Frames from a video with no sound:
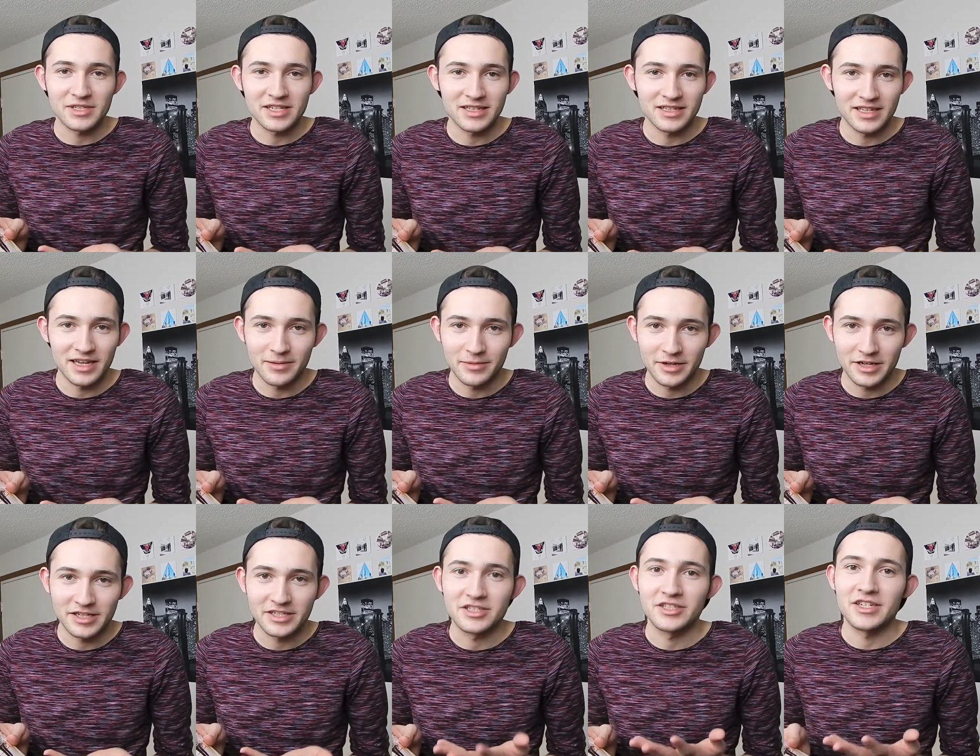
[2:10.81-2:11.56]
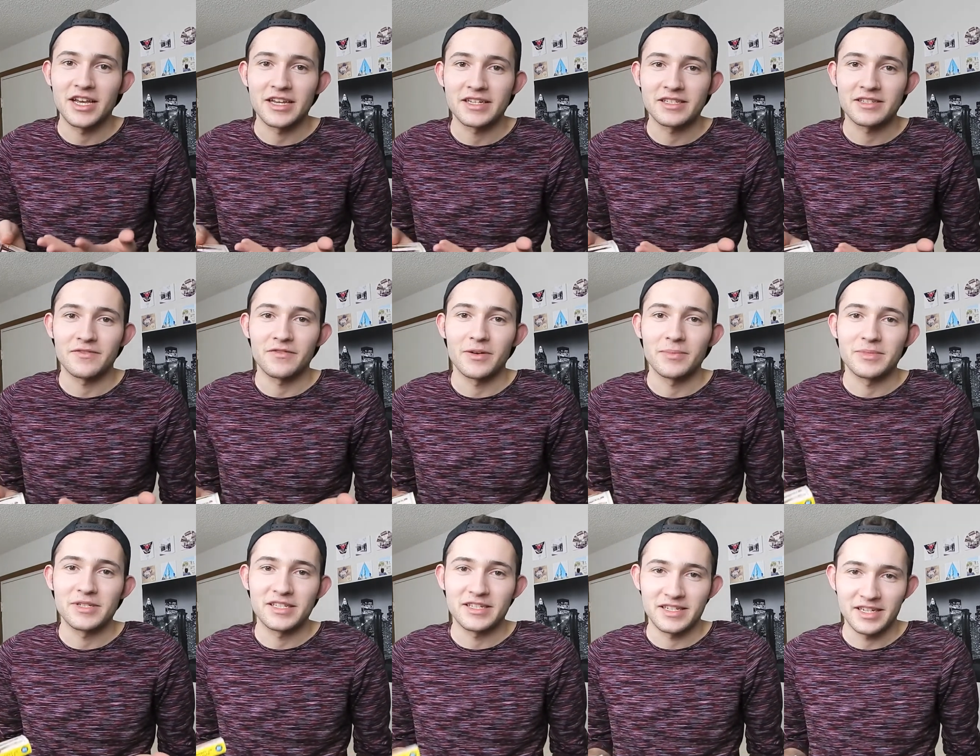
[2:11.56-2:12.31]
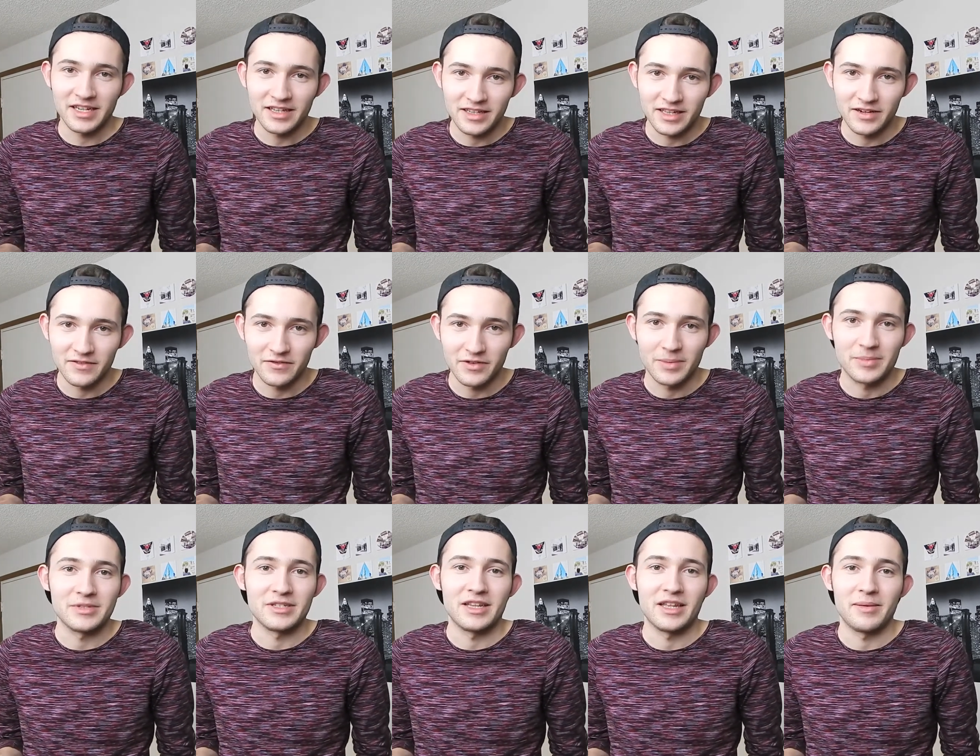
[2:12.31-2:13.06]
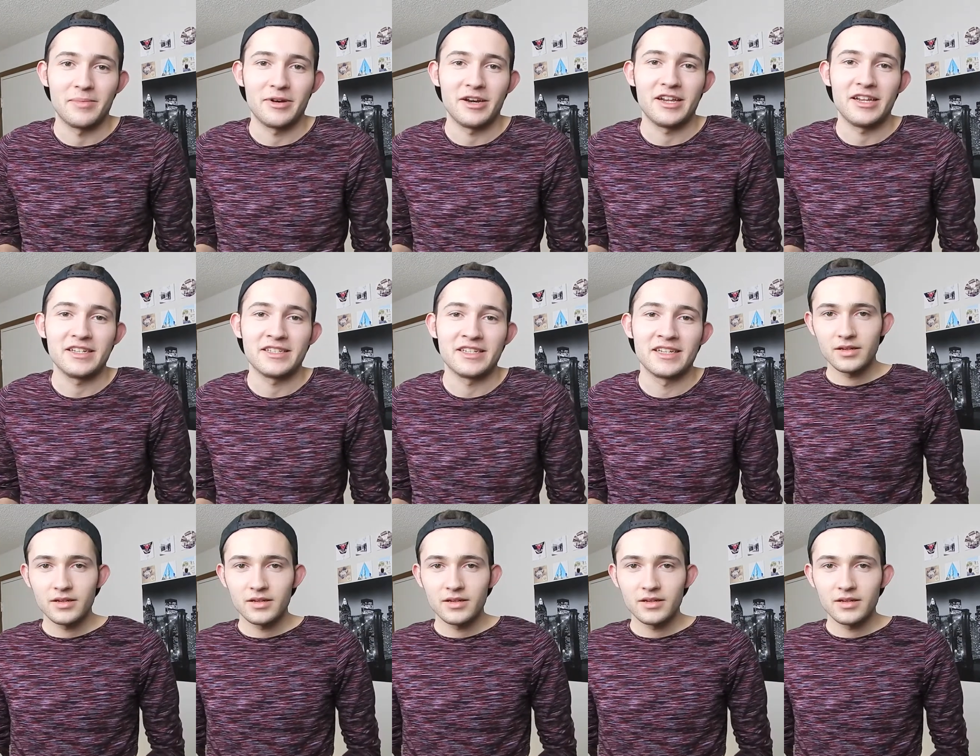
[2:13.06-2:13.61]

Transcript: celebrities just from stealing from celebrities.